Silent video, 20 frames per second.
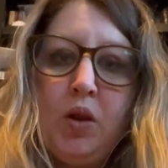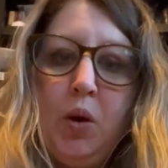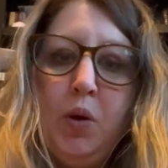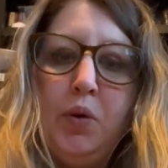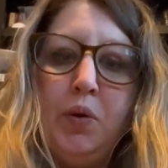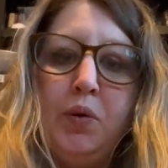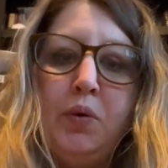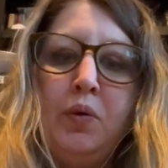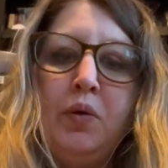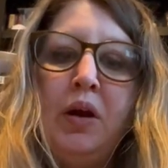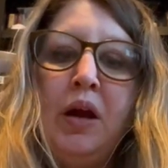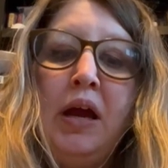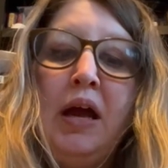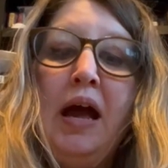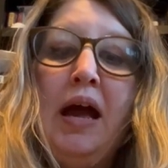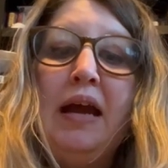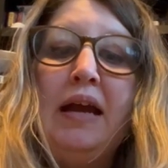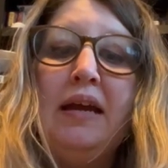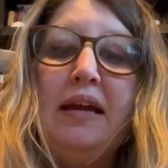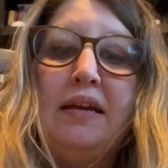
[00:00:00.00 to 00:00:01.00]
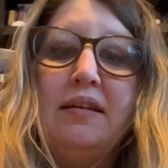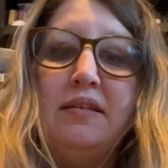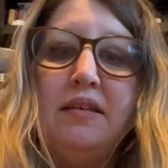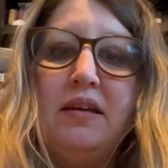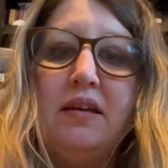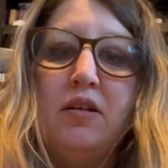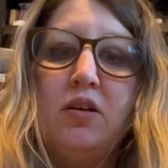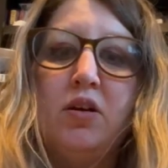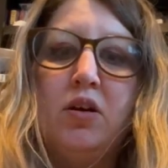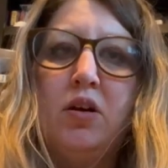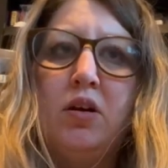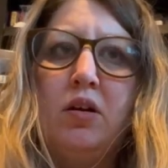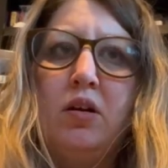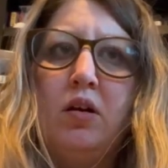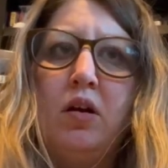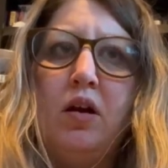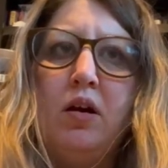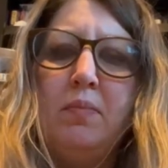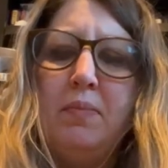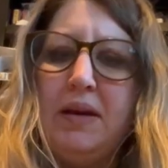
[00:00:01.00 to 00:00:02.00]
who is either
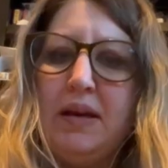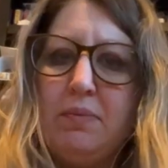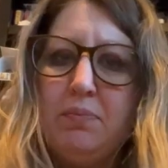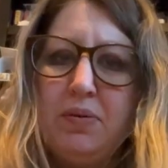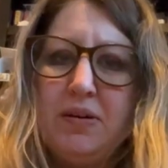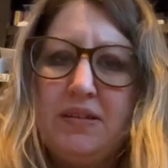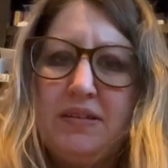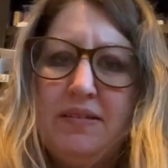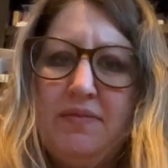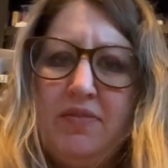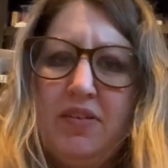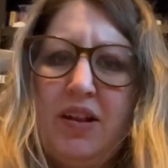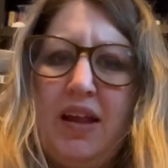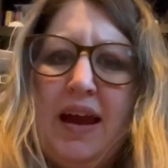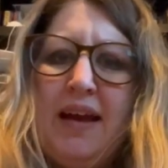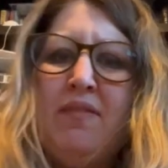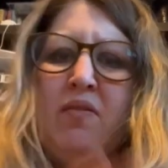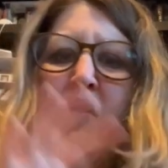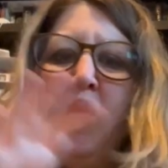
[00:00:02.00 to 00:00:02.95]
going to be in prison for life,